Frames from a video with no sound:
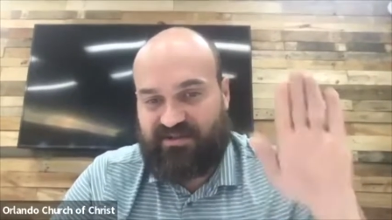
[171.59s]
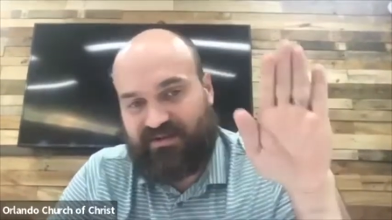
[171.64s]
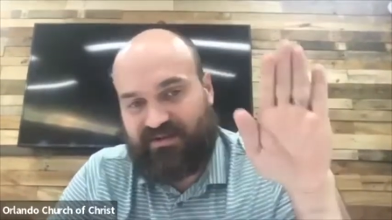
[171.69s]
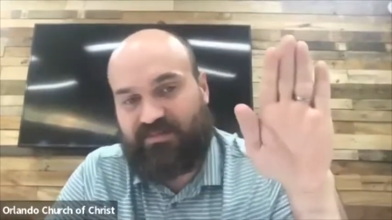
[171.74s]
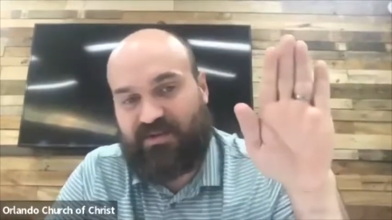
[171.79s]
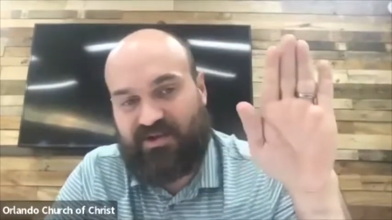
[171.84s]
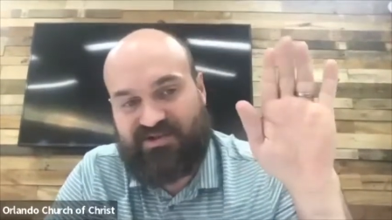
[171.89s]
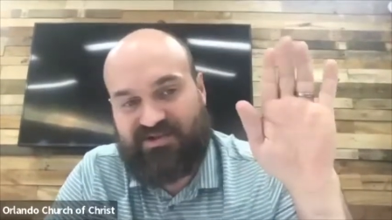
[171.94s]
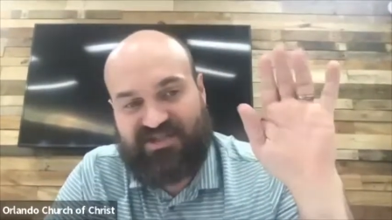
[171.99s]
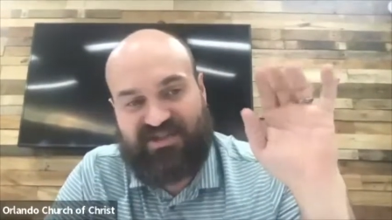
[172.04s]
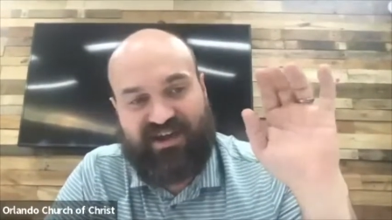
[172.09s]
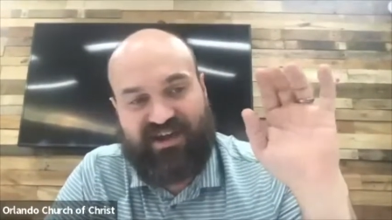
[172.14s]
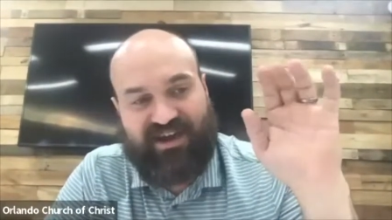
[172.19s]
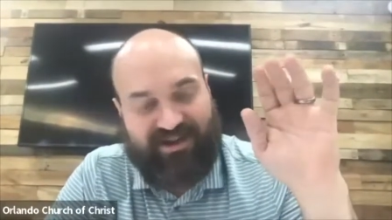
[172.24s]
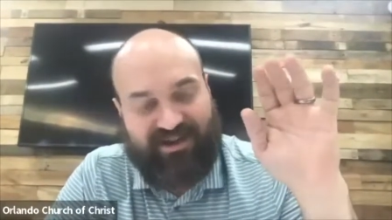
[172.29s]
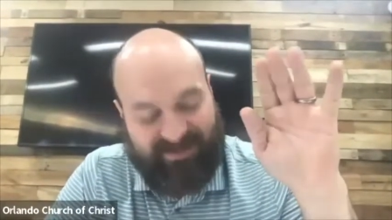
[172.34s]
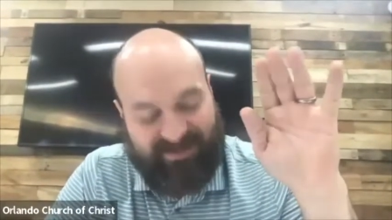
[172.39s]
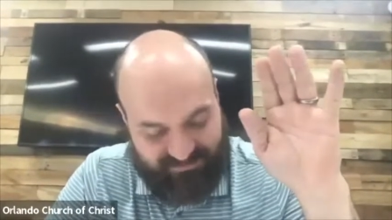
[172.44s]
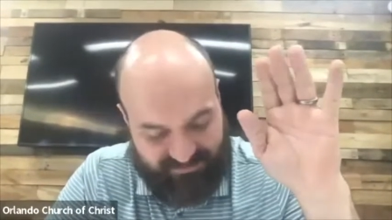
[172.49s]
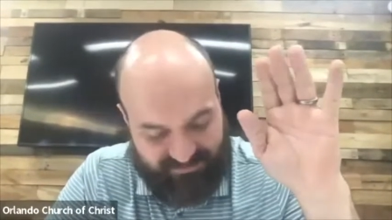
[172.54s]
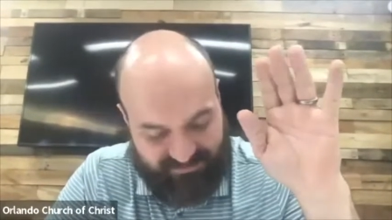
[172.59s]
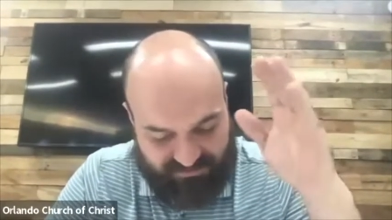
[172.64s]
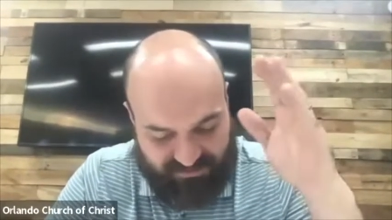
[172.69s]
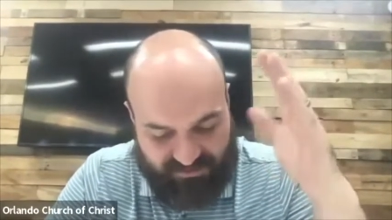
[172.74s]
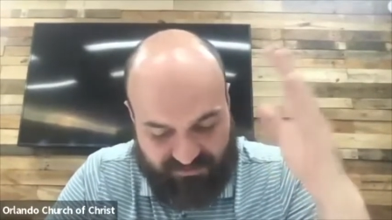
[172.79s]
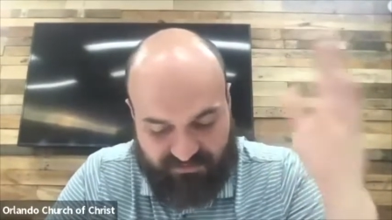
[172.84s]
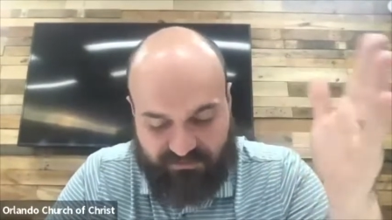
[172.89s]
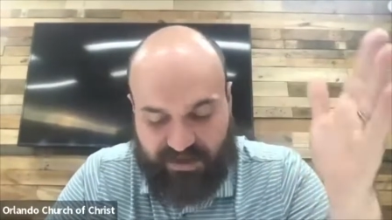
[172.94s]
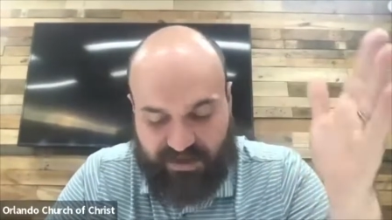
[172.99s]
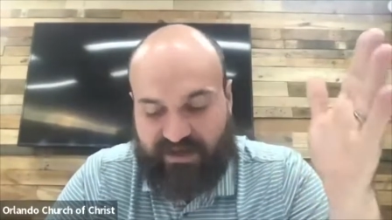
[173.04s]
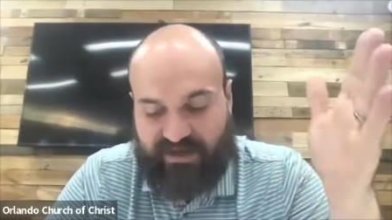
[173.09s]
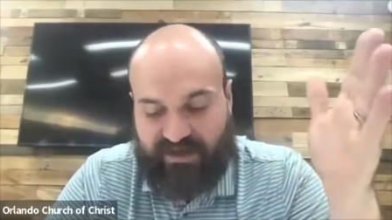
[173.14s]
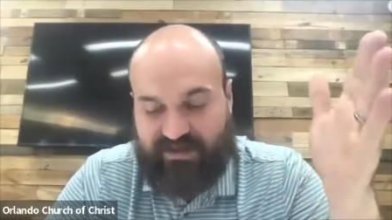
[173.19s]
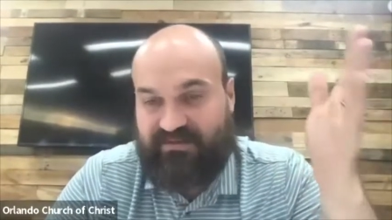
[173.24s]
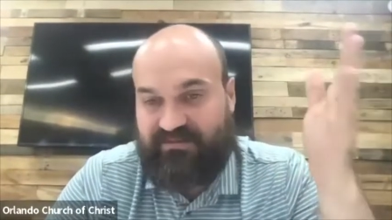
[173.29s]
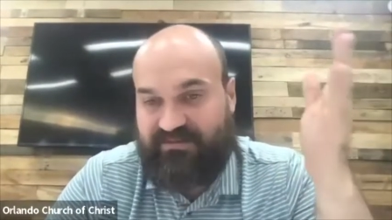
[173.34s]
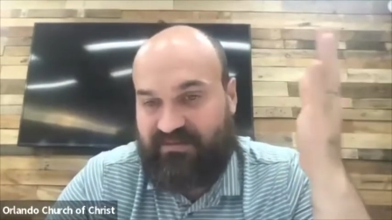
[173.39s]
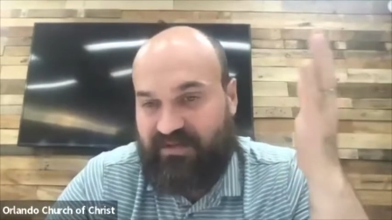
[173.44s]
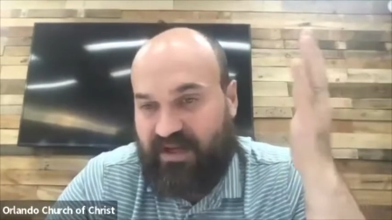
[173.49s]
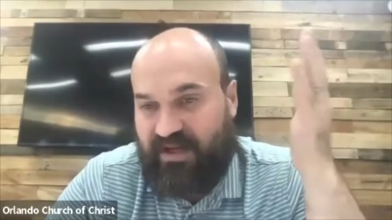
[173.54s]
emoji hand if, if you've
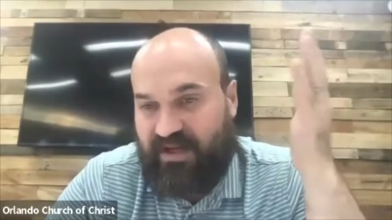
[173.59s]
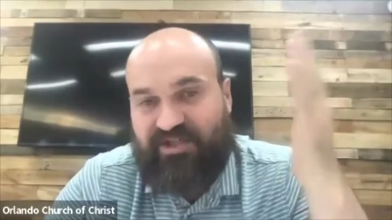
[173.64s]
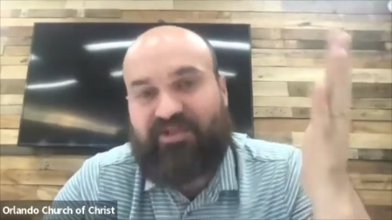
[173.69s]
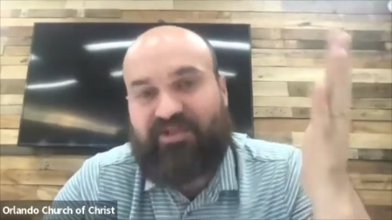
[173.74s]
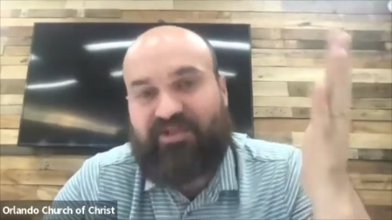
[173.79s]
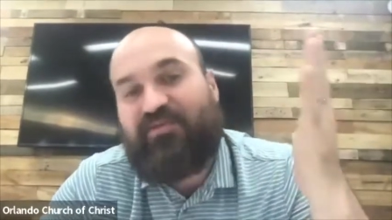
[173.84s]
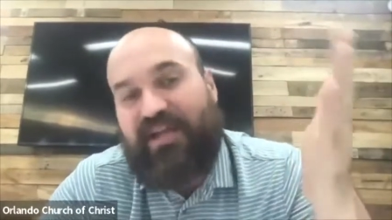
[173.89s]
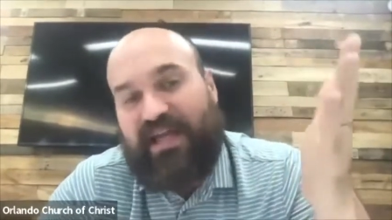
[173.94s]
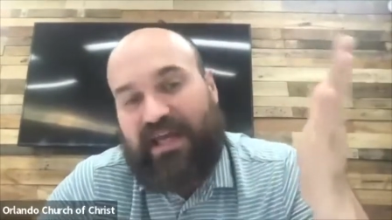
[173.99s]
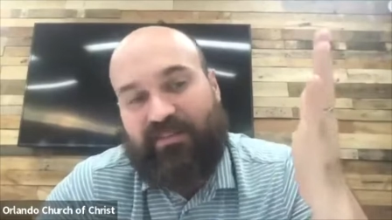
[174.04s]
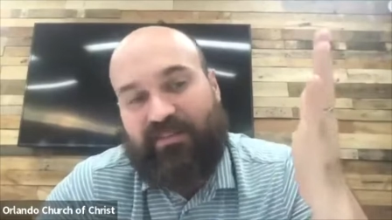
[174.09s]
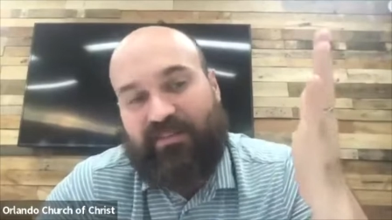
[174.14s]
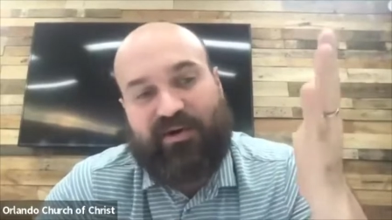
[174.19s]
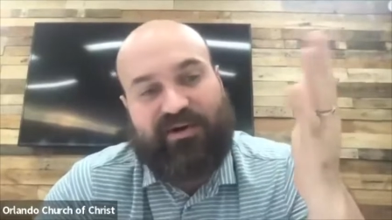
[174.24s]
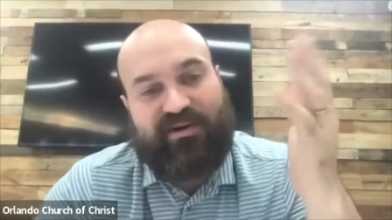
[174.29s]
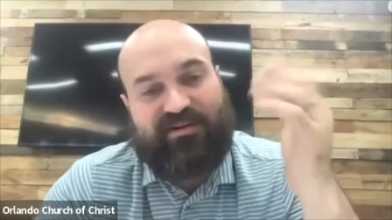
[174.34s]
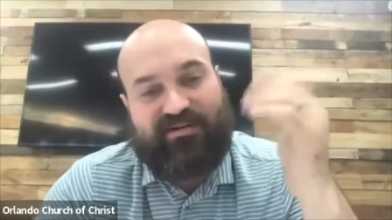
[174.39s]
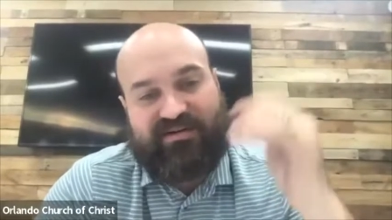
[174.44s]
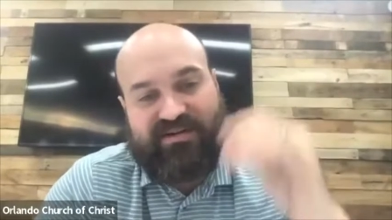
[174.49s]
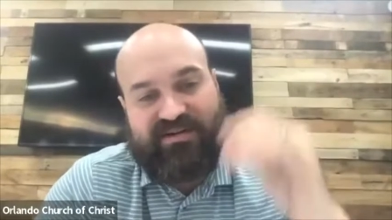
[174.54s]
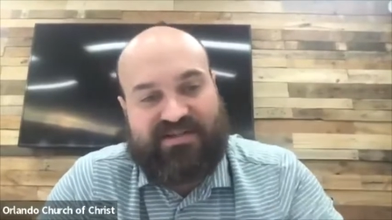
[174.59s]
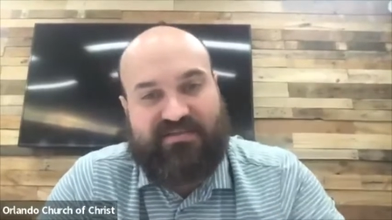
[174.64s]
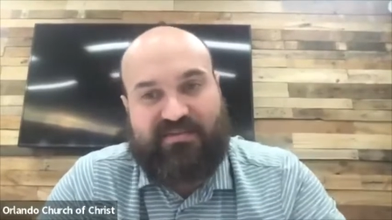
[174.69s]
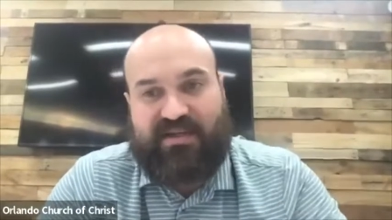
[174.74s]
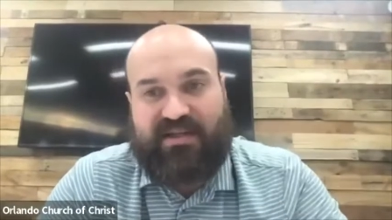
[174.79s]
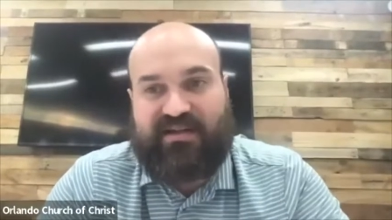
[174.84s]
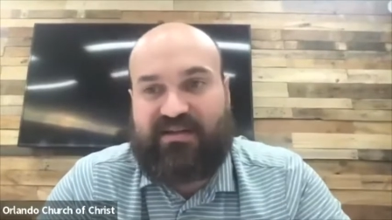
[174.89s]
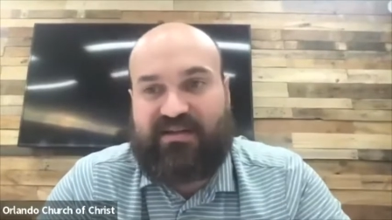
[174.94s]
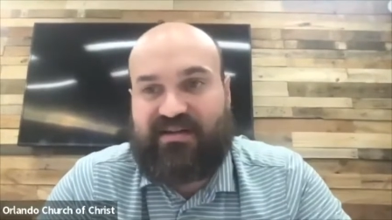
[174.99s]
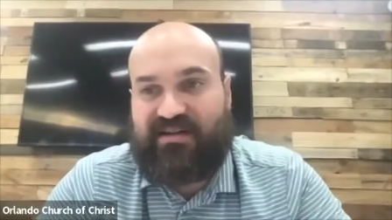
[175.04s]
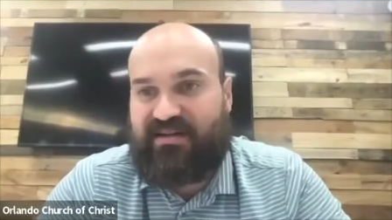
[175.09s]
met a new neighbor this week.